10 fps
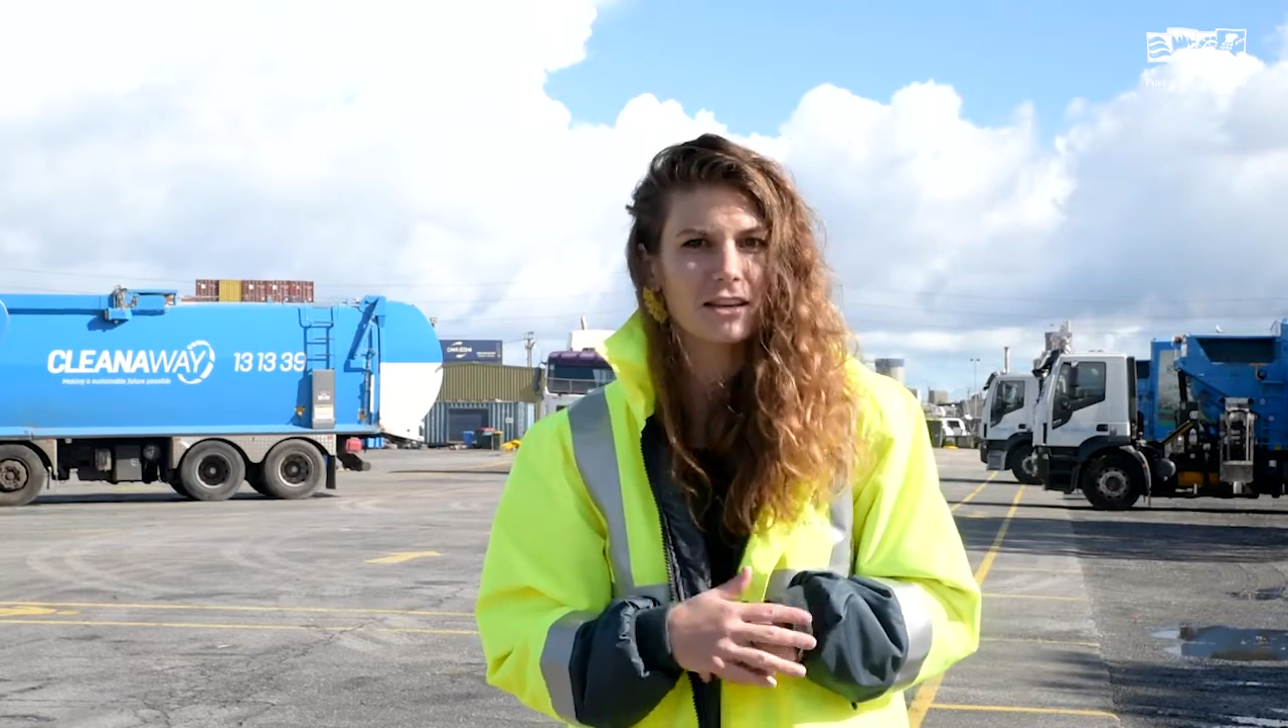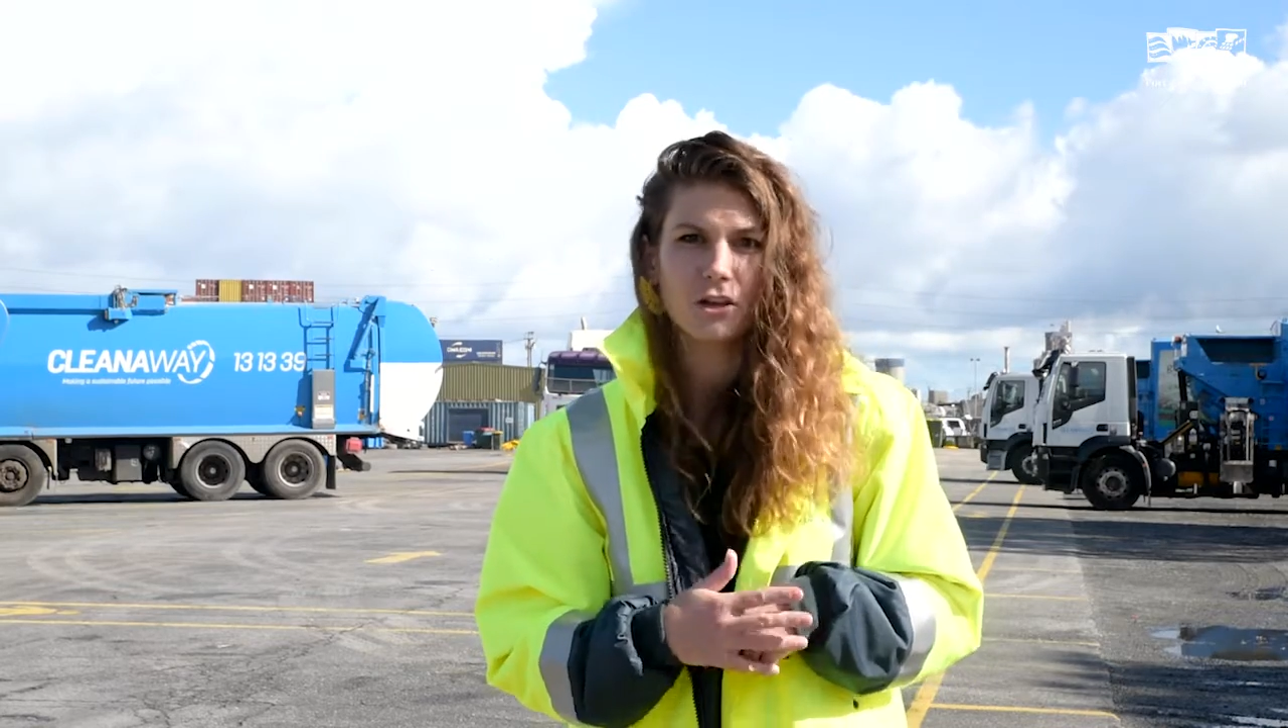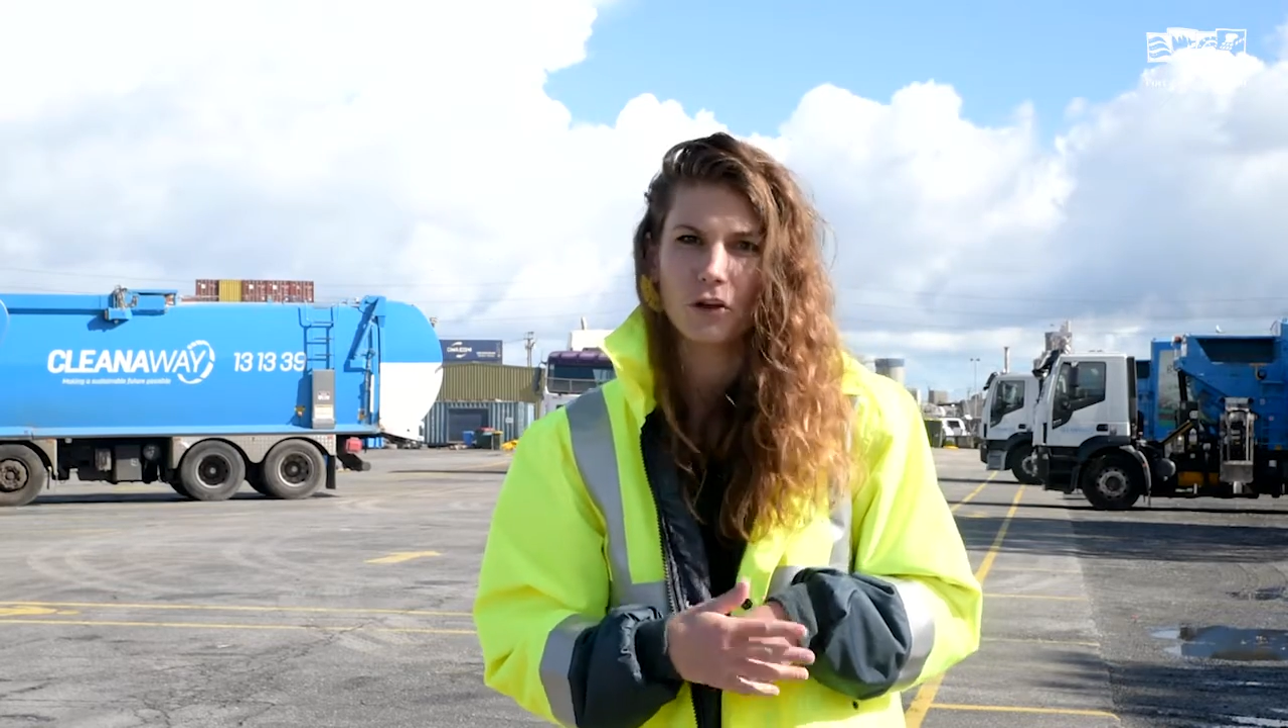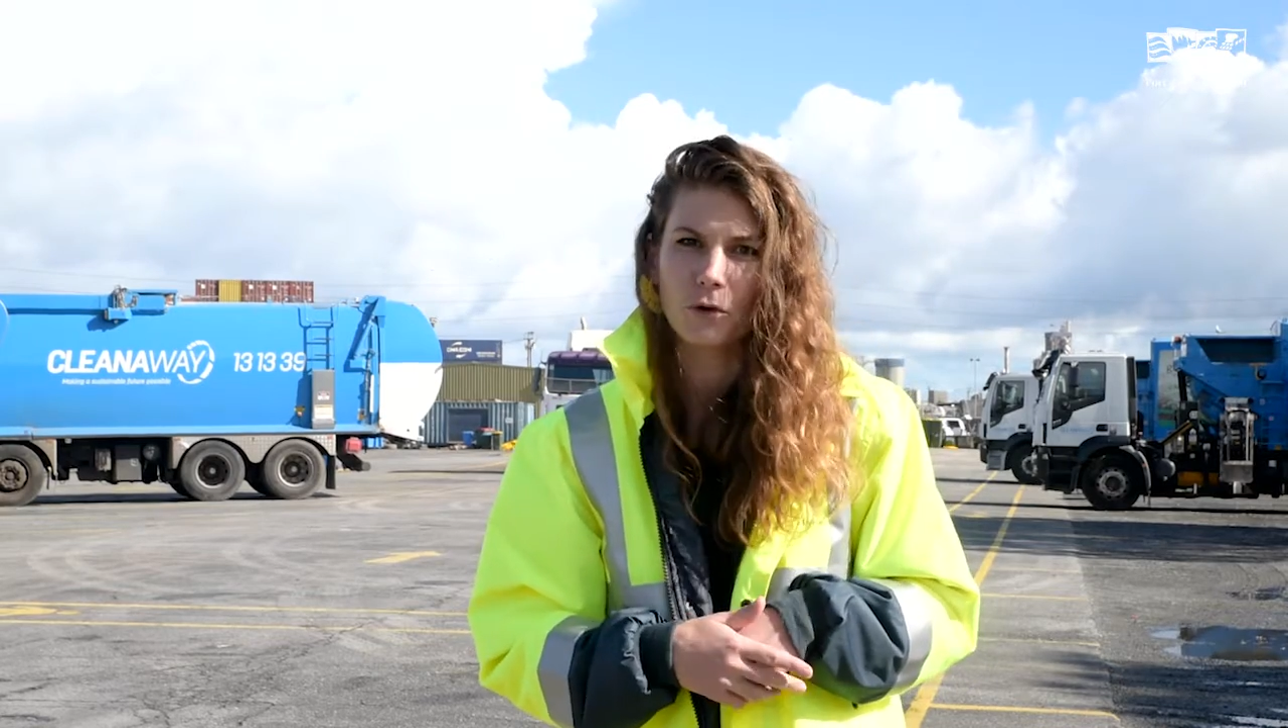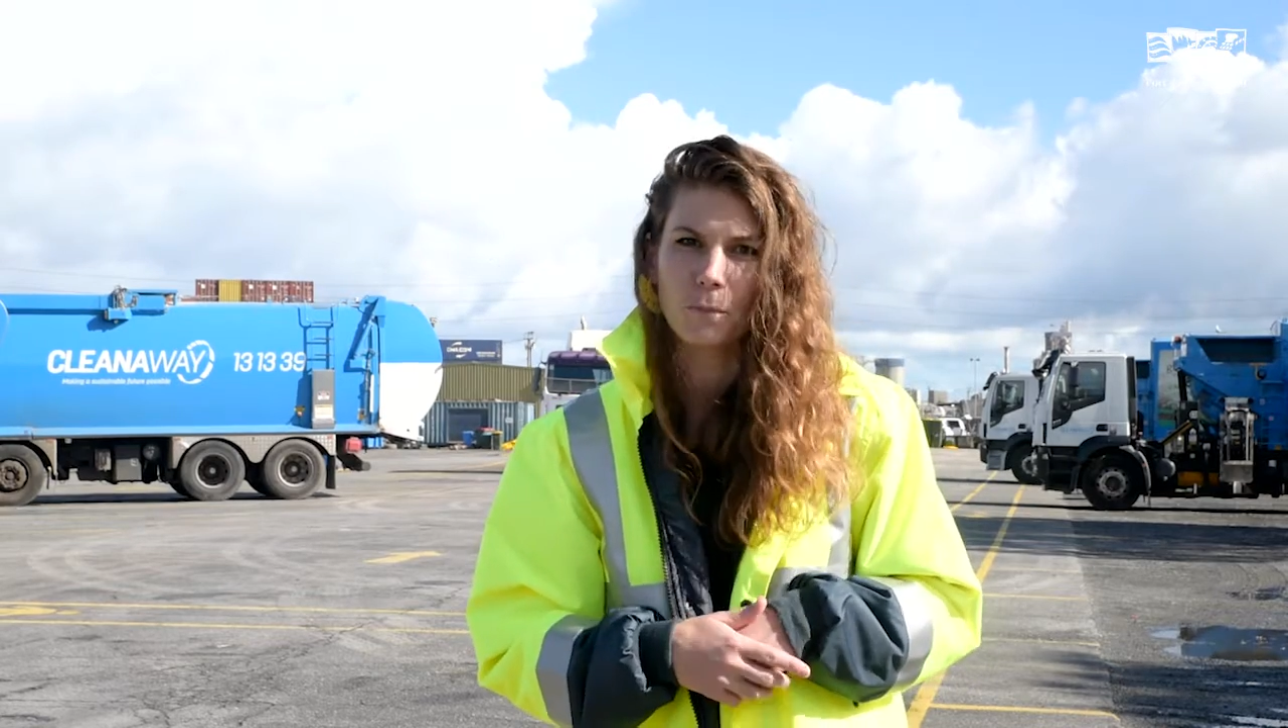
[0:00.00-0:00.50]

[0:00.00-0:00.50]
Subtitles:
local